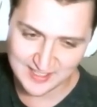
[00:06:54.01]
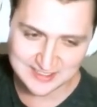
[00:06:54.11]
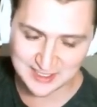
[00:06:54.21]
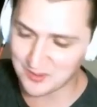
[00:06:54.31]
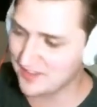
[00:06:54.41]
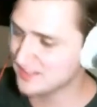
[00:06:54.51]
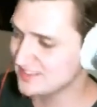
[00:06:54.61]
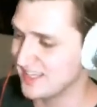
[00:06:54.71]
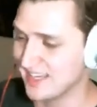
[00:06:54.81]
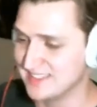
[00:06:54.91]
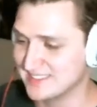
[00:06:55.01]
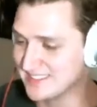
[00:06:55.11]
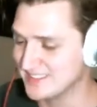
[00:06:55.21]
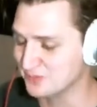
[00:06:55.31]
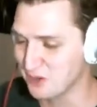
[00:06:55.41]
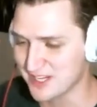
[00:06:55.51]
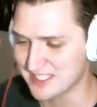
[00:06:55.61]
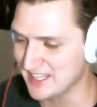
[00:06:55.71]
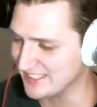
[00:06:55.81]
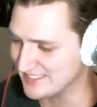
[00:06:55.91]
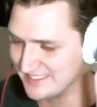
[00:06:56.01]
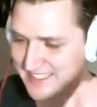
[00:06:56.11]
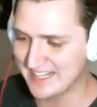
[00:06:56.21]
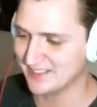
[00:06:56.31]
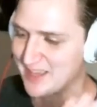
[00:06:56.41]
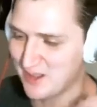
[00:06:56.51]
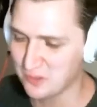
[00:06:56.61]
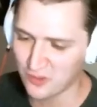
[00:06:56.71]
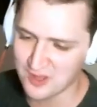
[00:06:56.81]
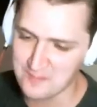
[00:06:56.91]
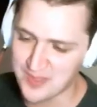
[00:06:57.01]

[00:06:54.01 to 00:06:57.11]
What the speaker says: So, this deck is running exactly how I want,